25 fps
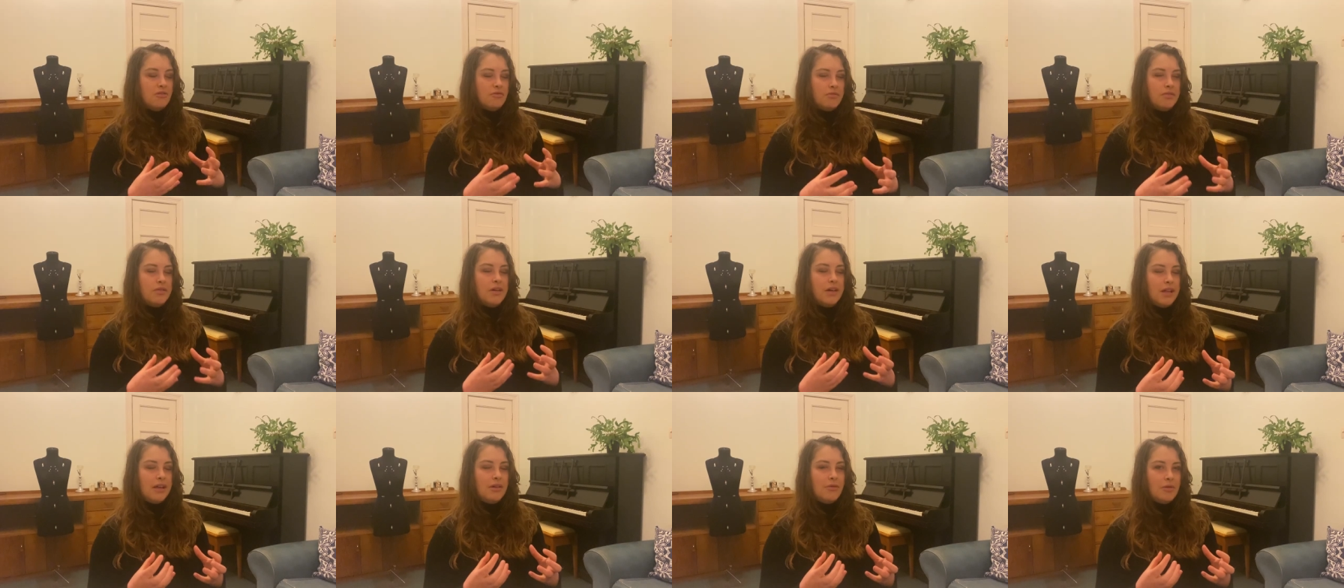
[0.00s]

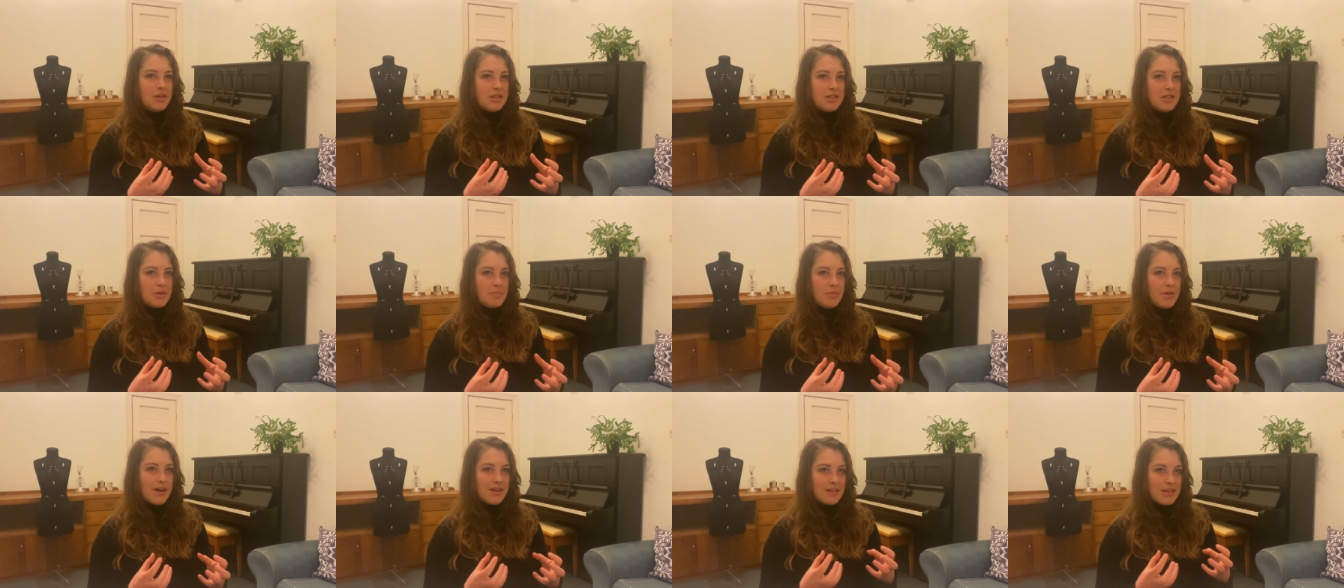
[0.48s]
really wanted
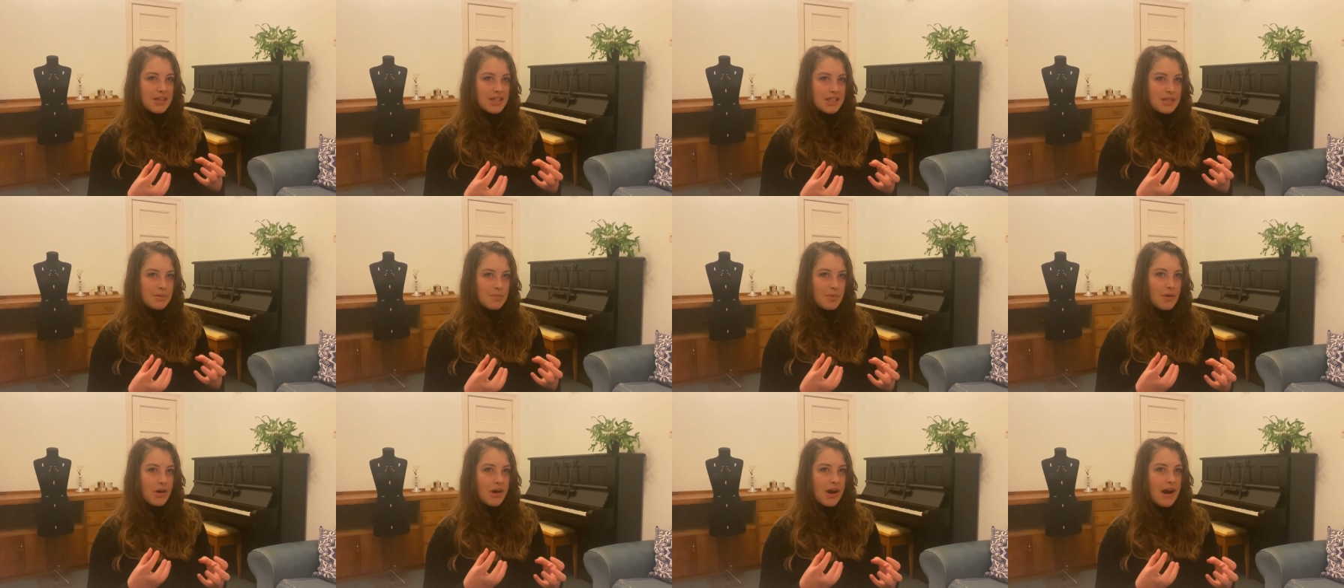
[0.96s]
to bring that
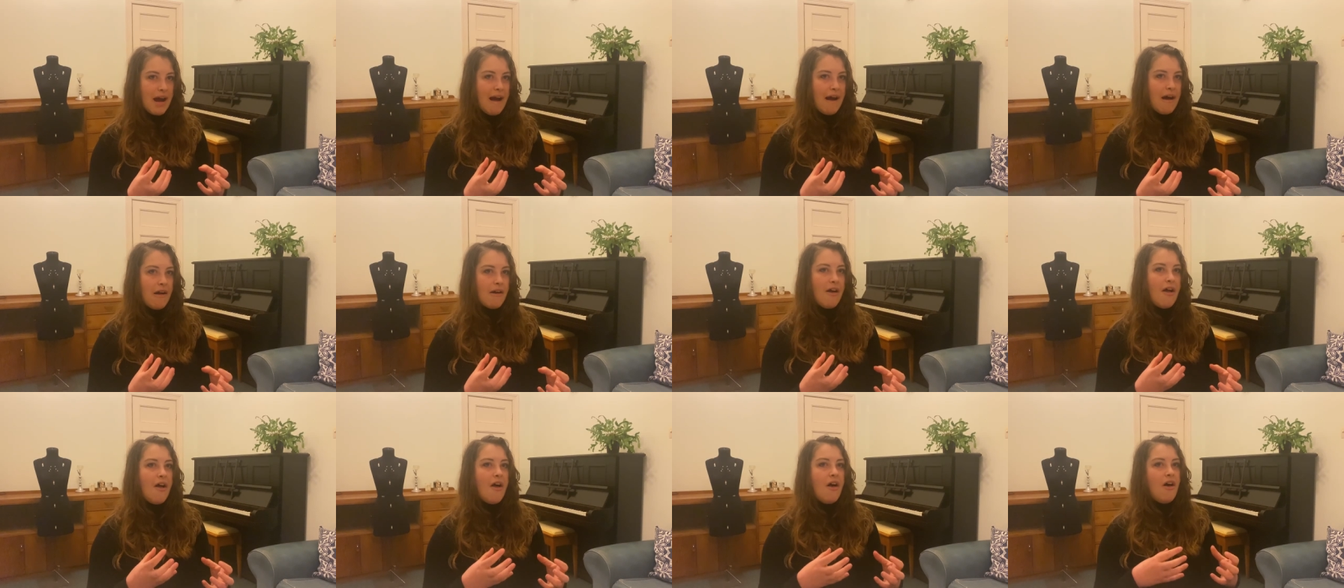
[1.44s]
spirit
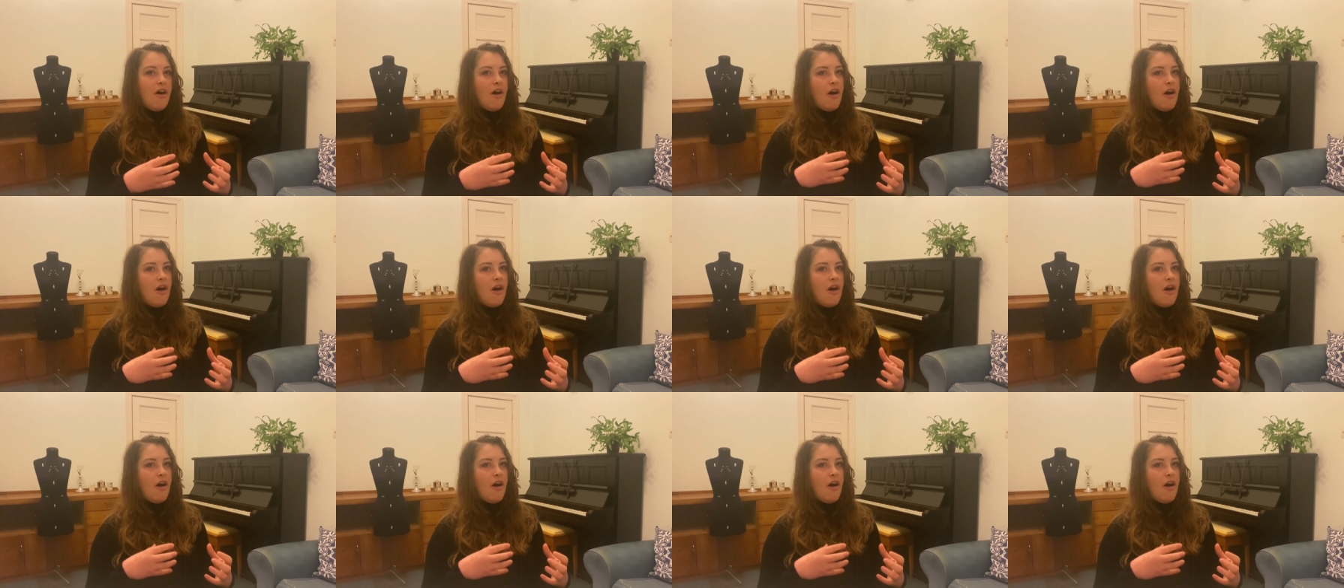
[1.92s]
out